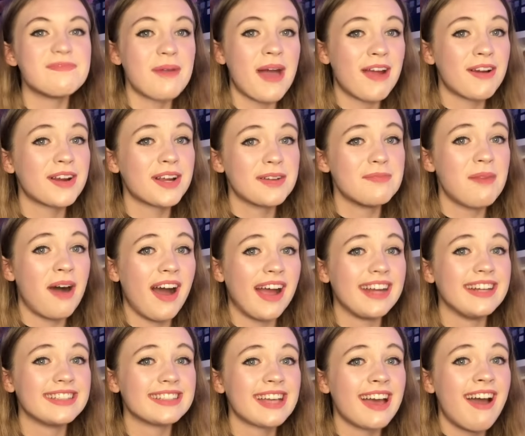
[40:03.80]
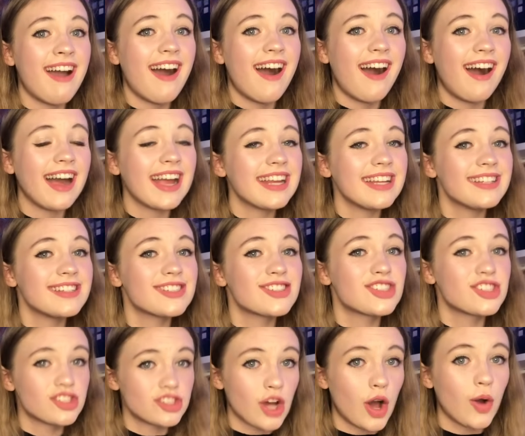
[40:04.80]
bearing in mind, I
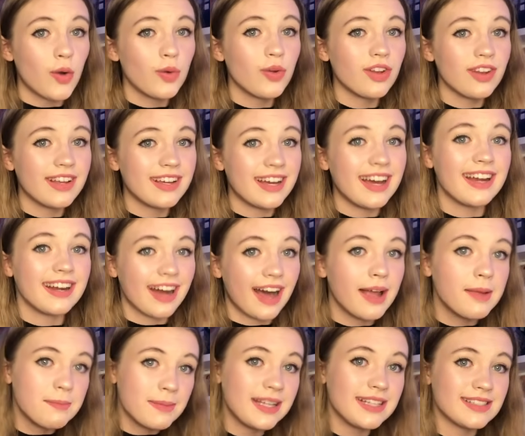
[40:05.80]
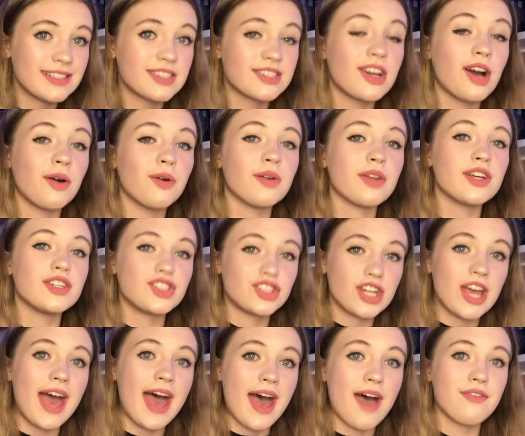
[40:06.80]
stole, and I mean stole, a
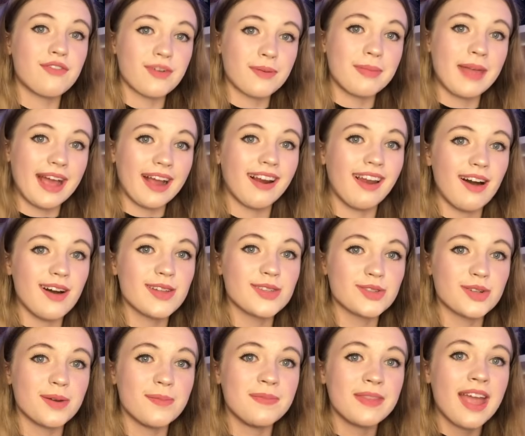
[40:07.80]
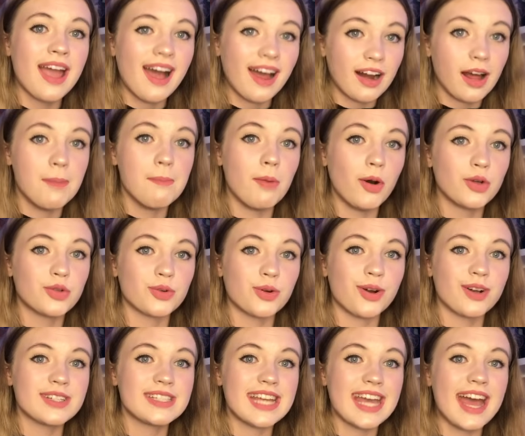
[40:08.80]
chair from their classroom and I mod
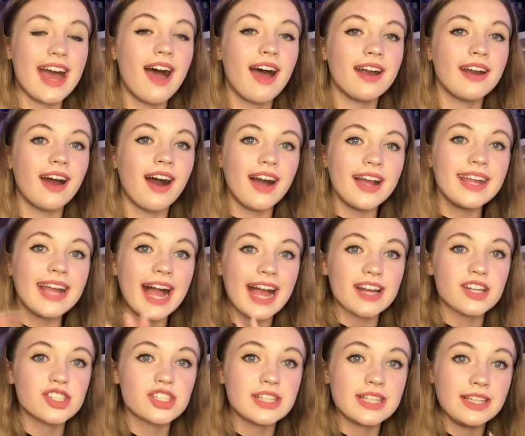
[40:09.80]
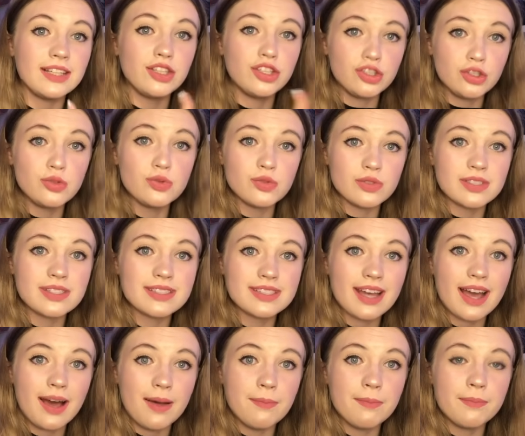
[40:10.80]
rocked it. And I actually
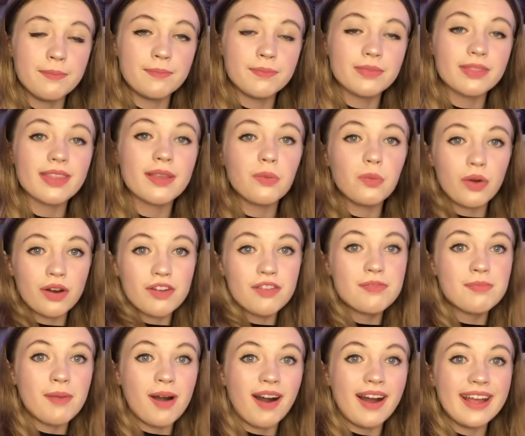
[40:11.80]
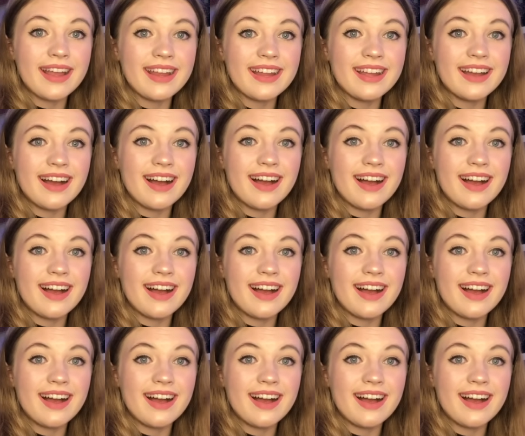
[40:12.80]
used one of my